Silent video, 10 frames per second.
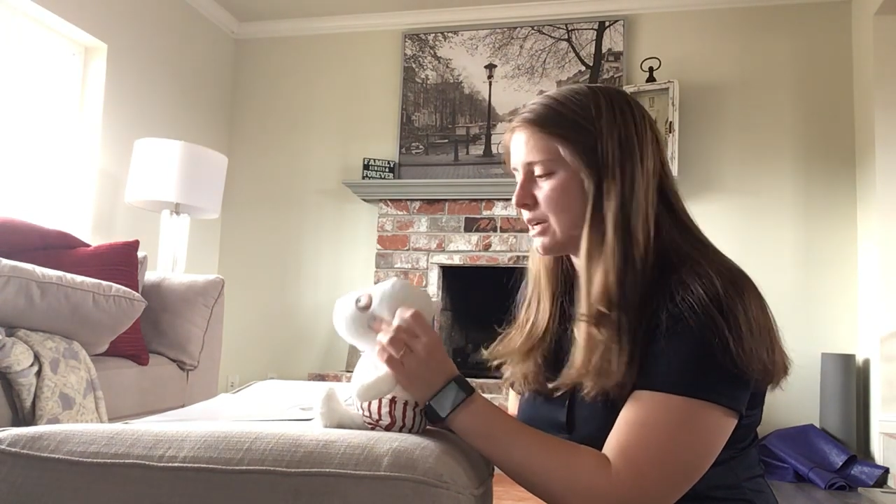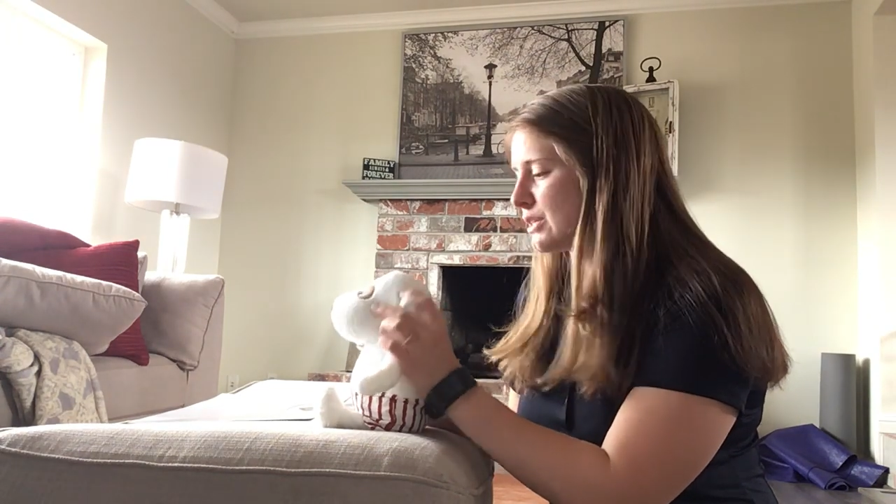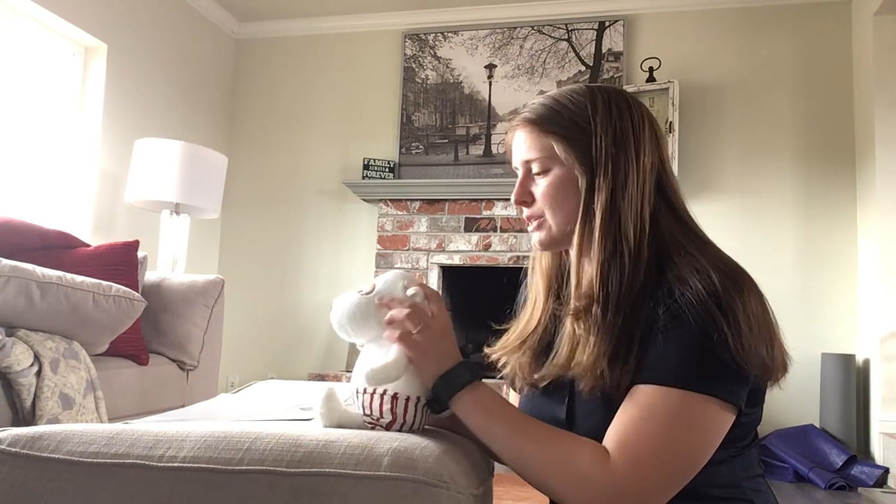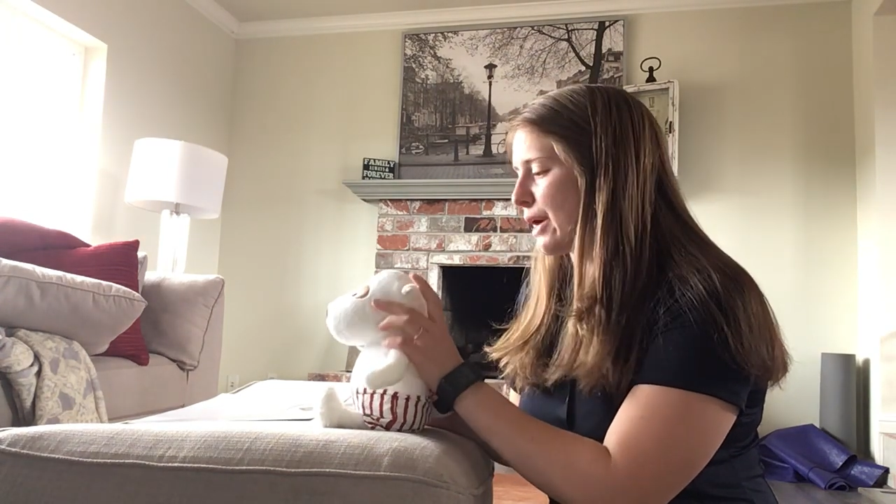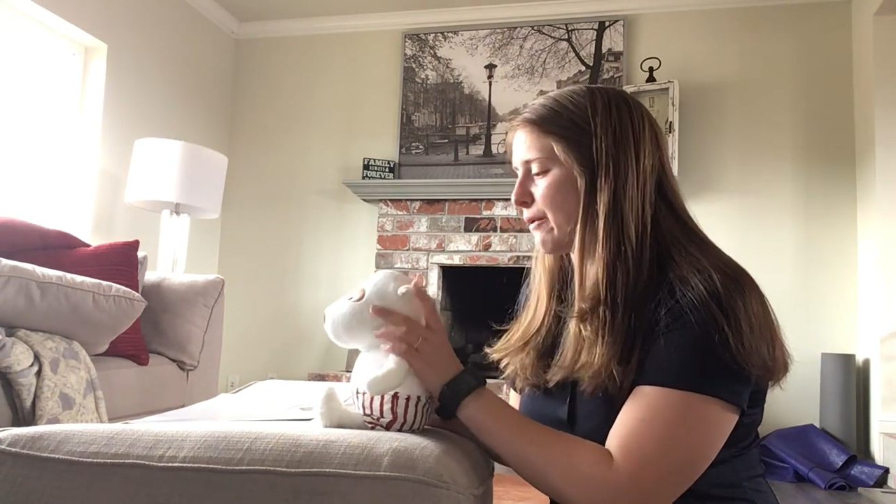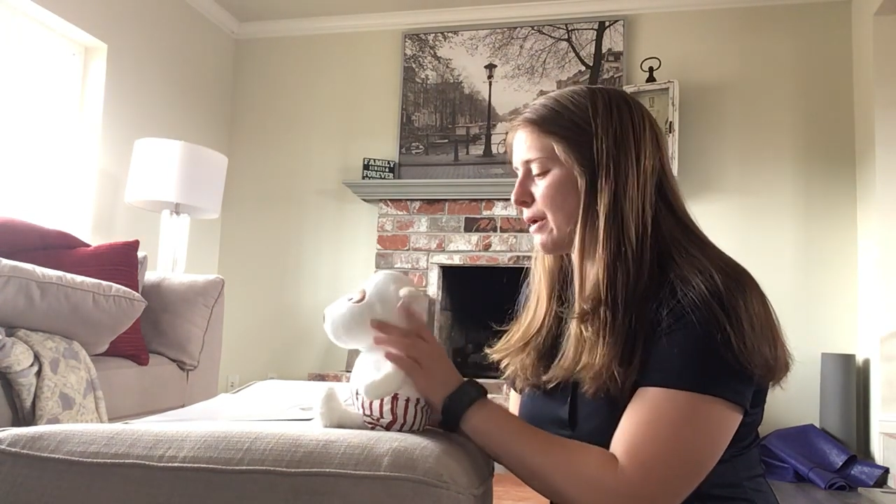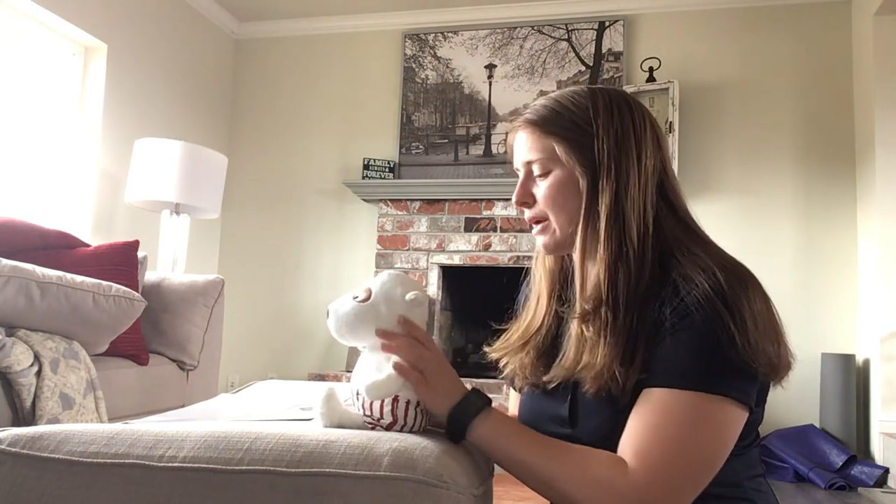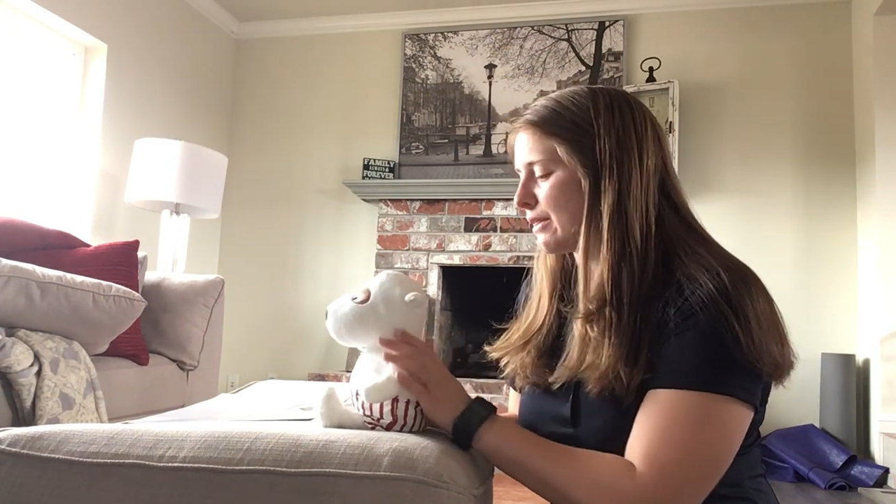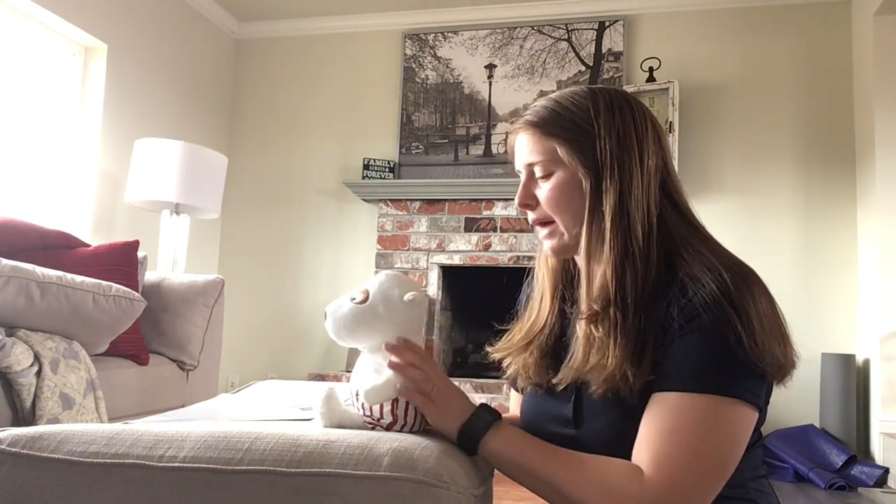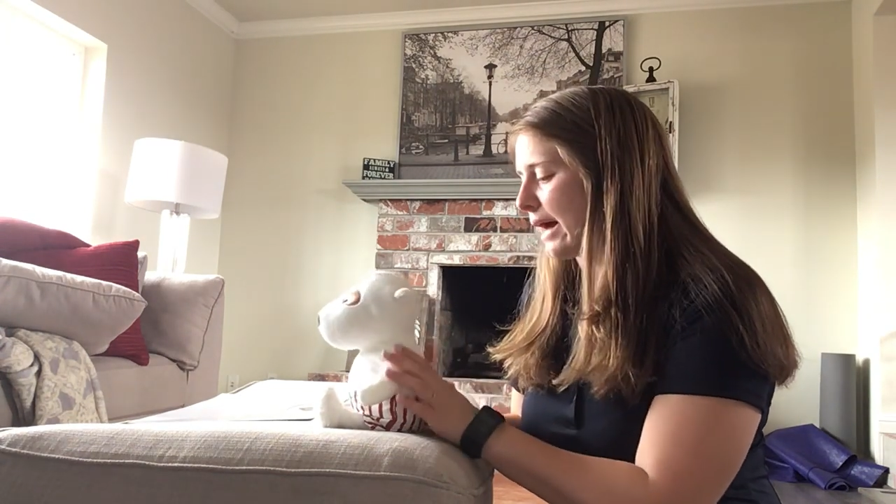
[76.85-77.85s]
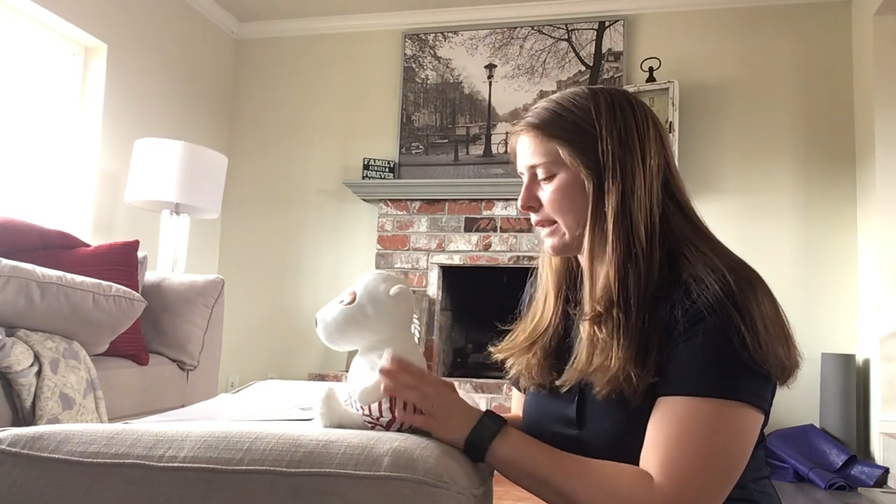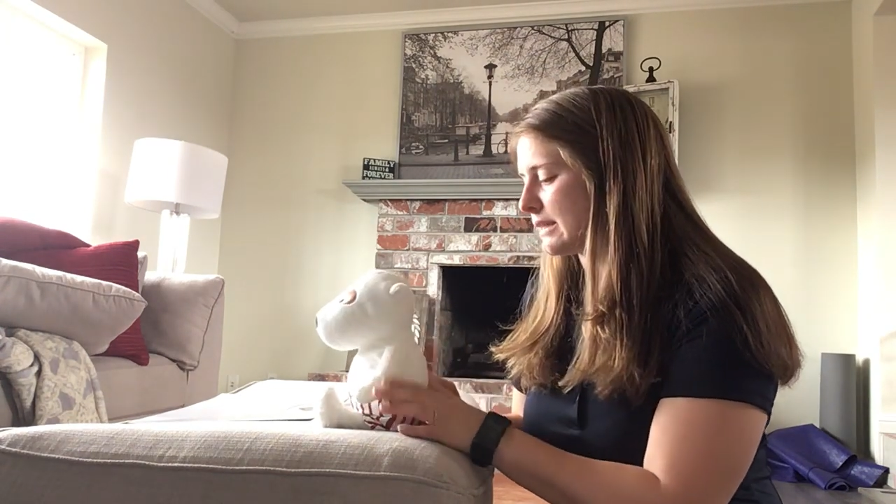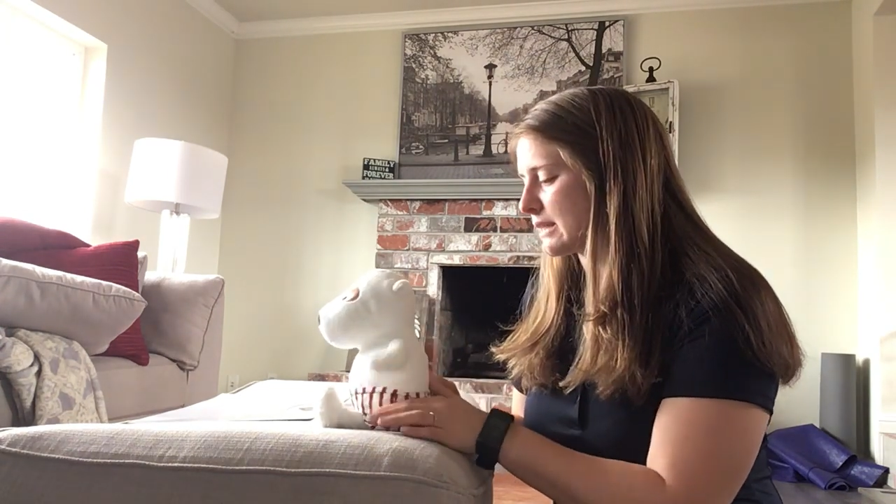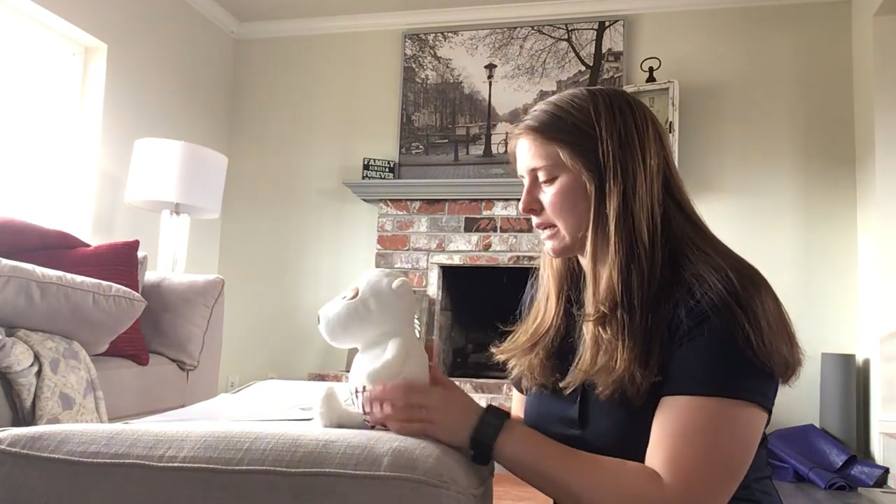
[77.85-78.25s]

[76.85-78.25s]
So that is going